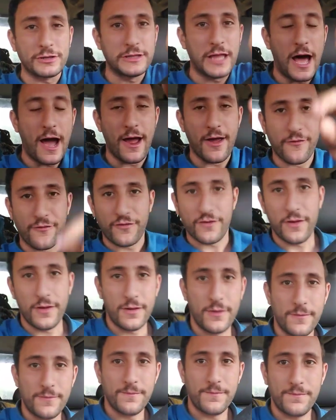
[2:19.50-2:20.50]
your life.
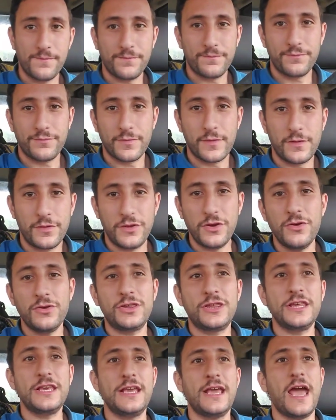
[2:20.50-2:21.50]
Do you
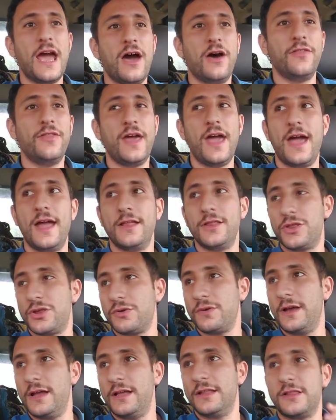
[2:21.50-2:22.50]
see how that
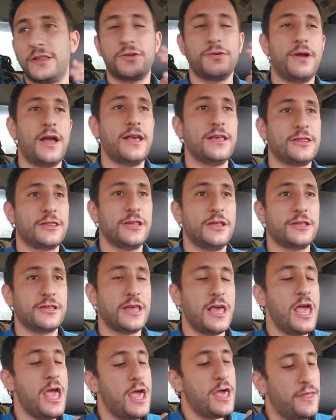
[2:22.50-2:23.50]

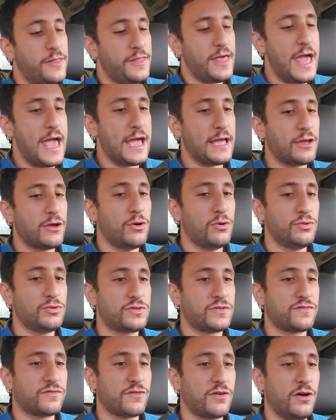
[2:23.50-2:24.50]
transgresses? That
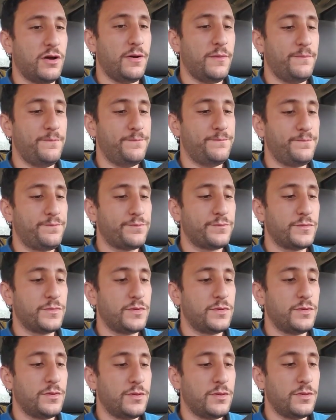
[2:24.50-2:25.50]
goes from
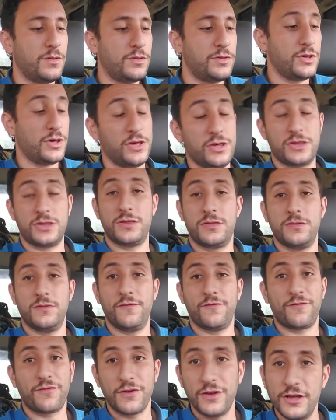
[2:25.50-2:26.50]
just
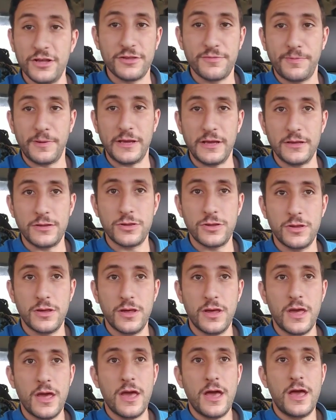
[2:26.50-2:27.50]
free speech
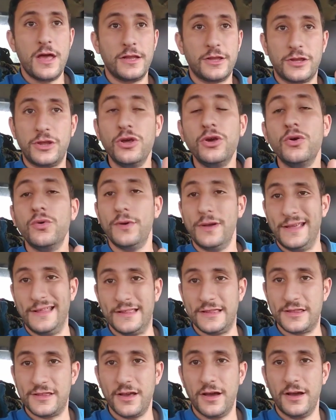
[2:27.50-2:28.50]
to
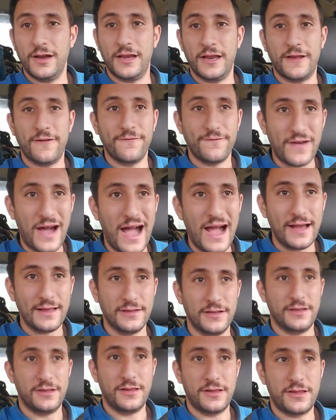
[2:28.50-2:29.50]
inciting
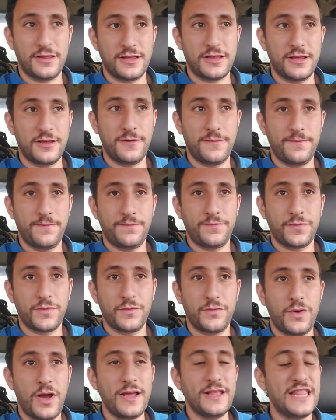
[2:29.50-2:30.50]
violence,
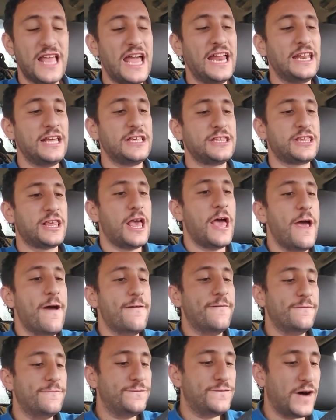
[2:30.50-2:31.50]
right? That is
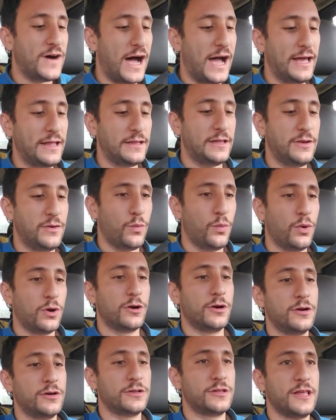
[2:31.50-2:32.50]
violent
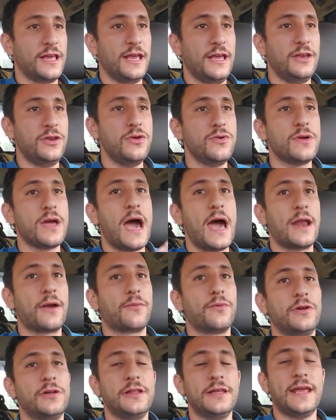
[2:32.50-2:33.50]
words. And you got
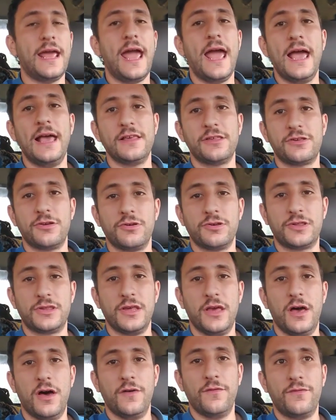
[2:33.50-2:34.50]
to really ask
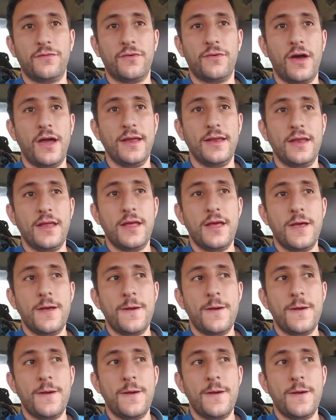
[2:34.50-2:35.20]
yourself, right?